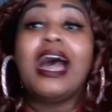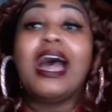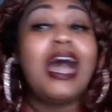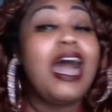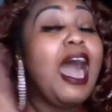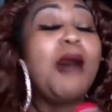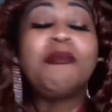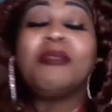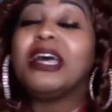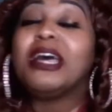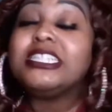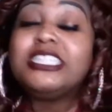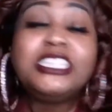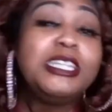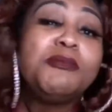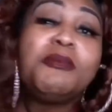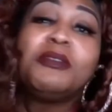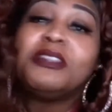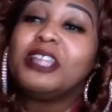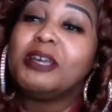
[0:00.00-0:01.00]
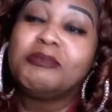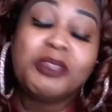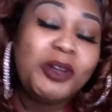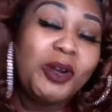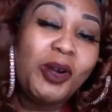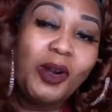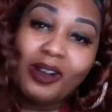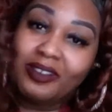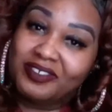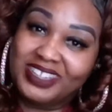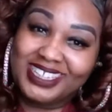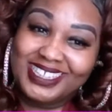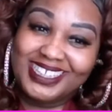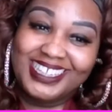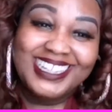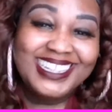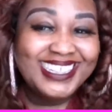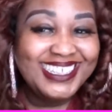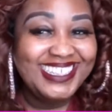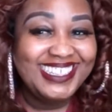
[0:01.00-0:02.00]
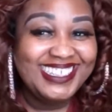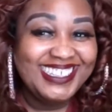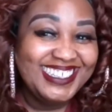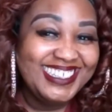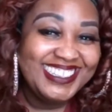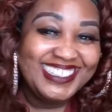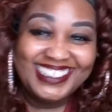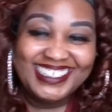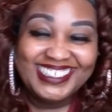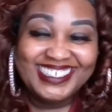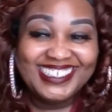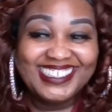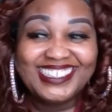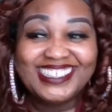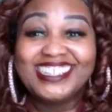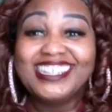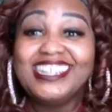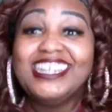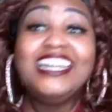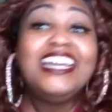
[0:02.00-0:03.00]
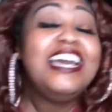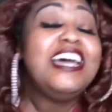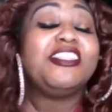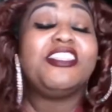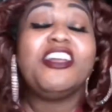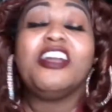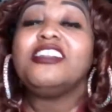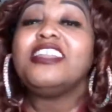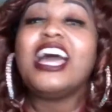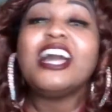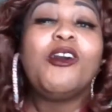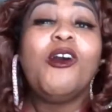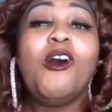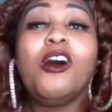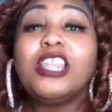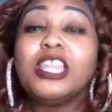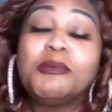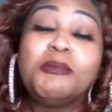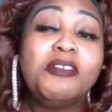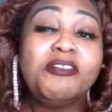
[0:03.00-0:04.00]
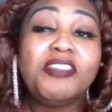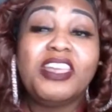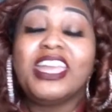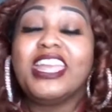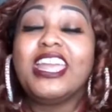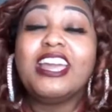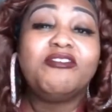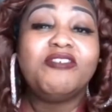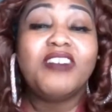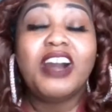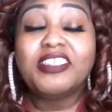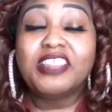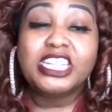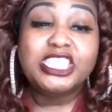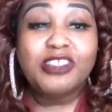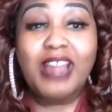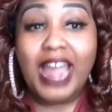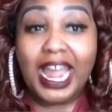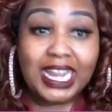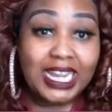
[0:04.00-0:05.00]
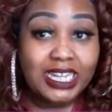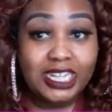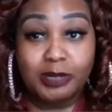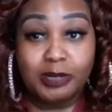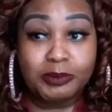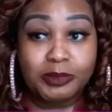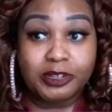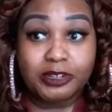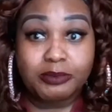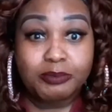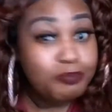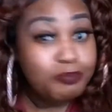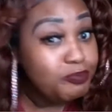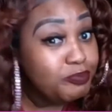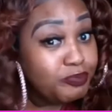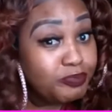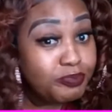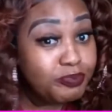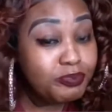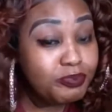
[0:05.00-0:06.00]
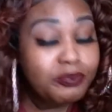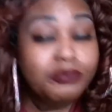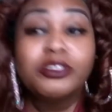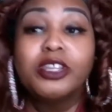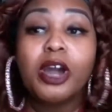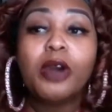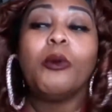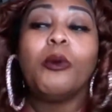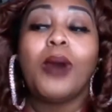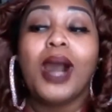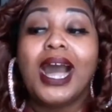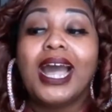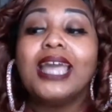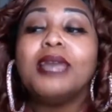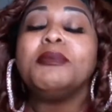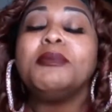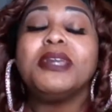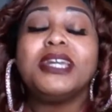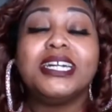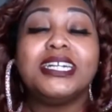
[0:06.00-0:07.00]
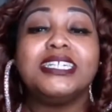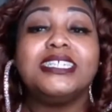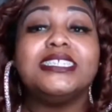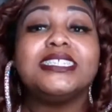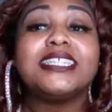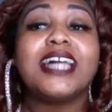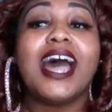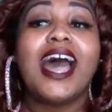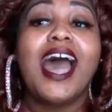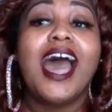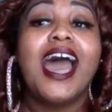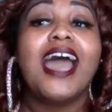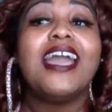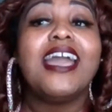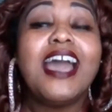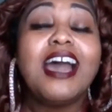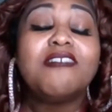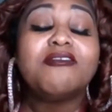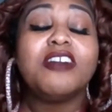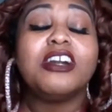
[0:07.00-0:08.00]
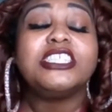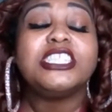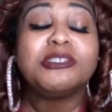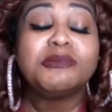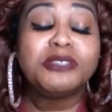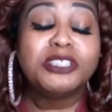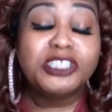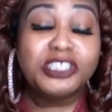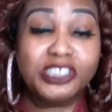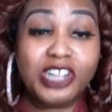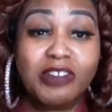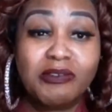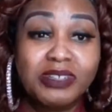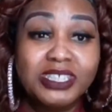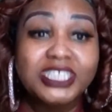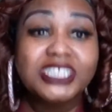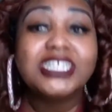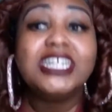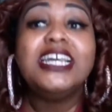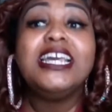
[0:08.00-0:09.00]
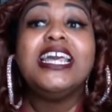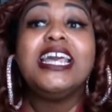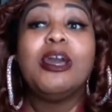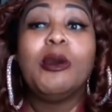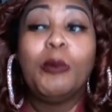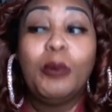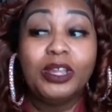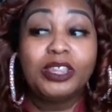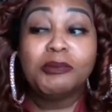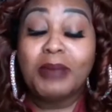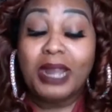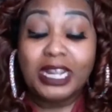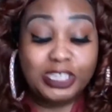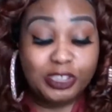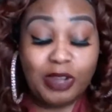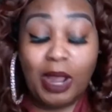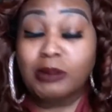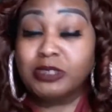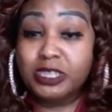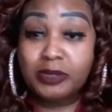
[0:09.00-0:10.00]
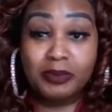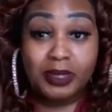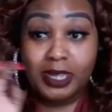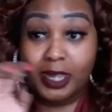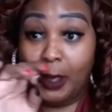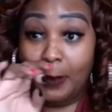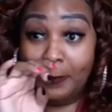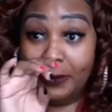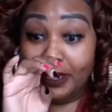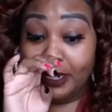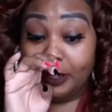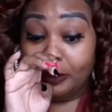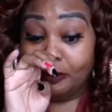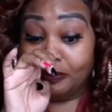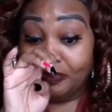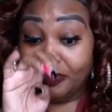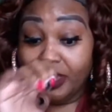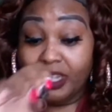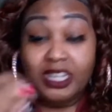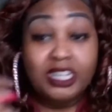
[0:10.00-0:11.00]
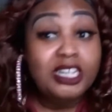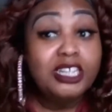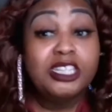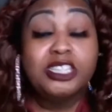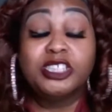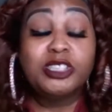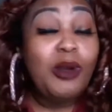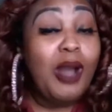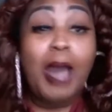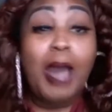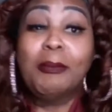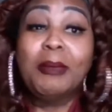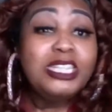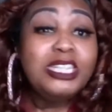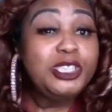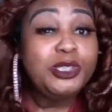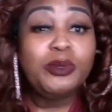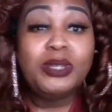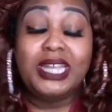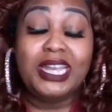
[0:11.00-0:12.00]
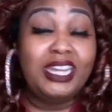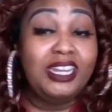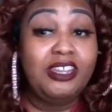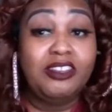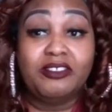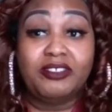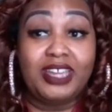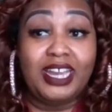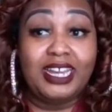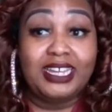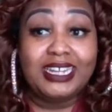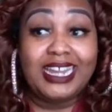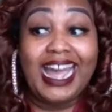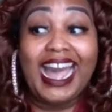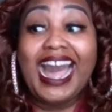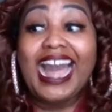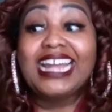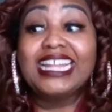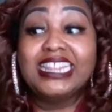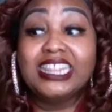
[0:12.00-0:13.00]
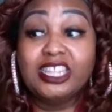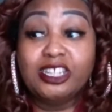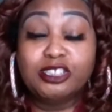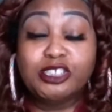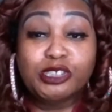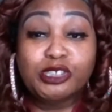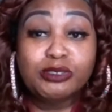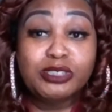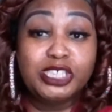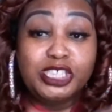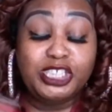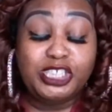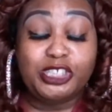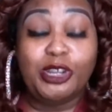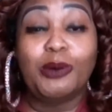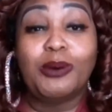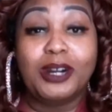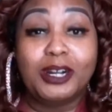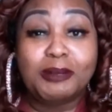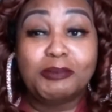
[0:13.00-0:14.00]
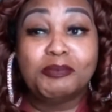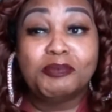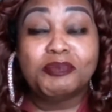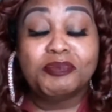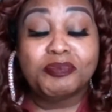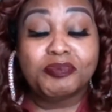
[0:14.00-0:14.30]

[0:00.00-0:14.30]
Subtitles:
I'm not shipping them the coffee. They're not calling me if they can't find their tracking number. No, why? Because I have customer service with my dropshipping company. So I'm not doing any of that. I literally show up,